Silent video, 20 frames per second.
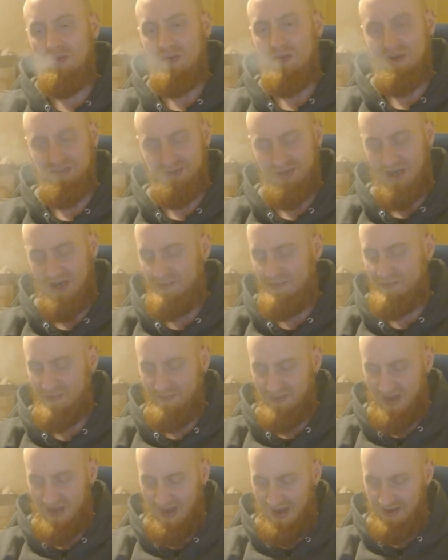Aside from
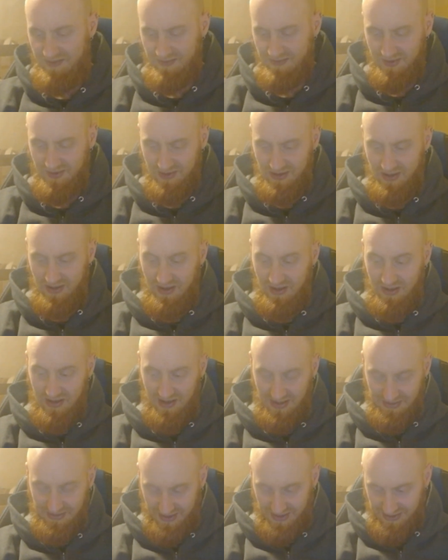that,
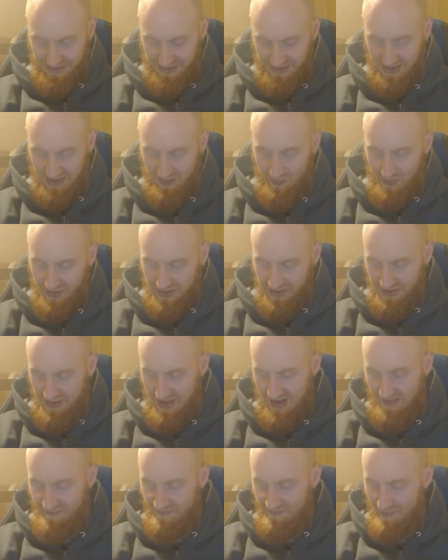as I said, we could
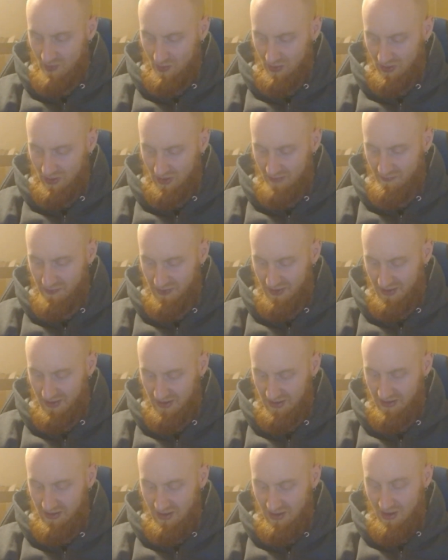have more of
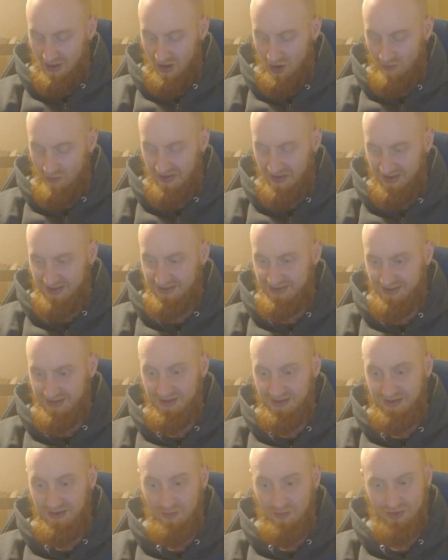the open ended,
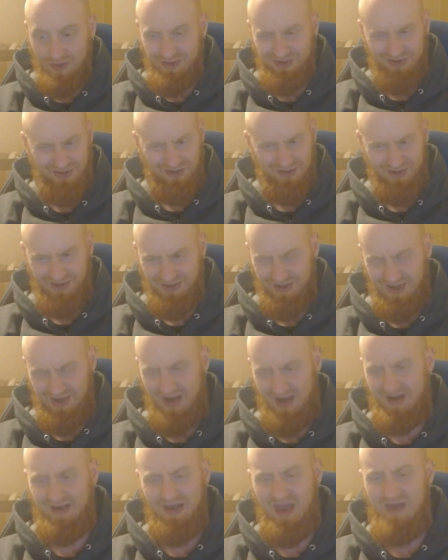which is just
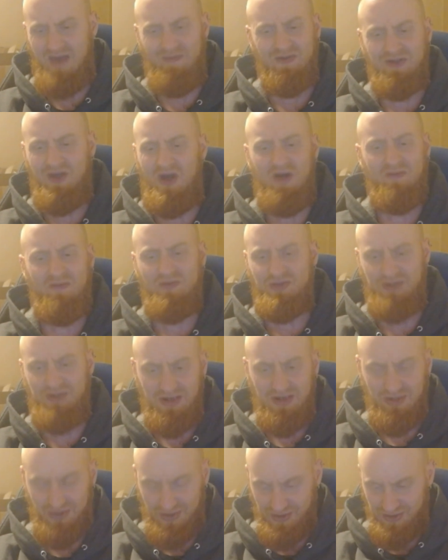kind of having
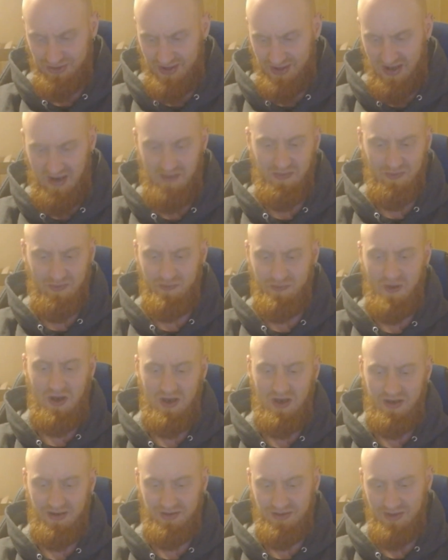conversations and having fun
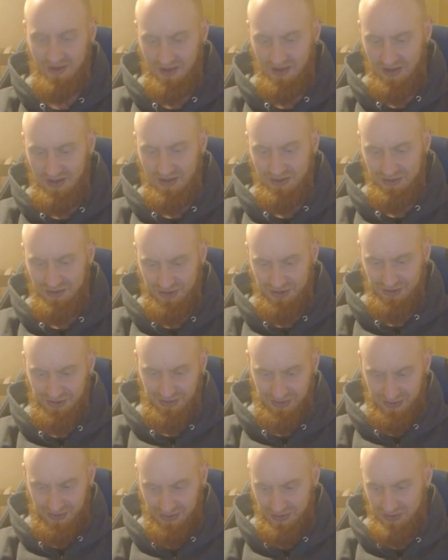and just
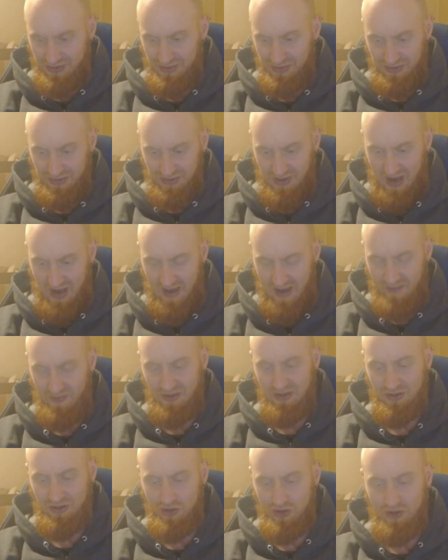
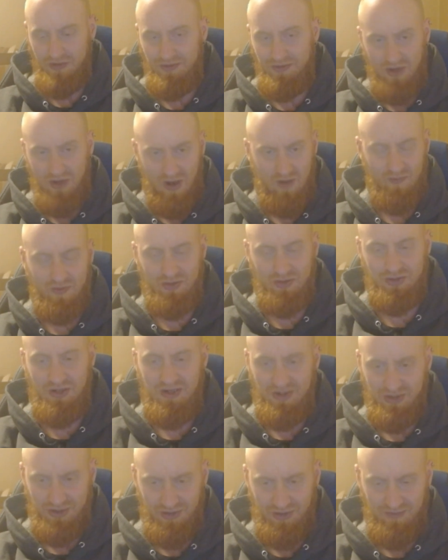having good
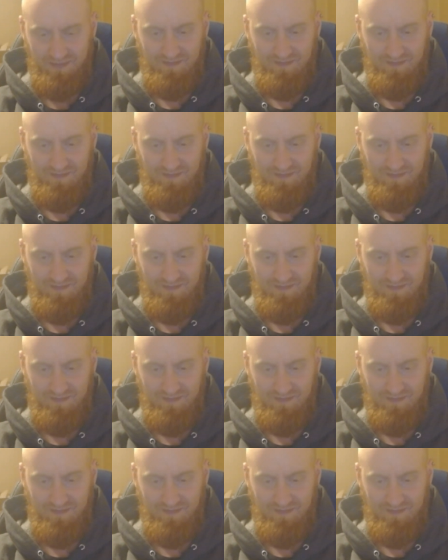conversation.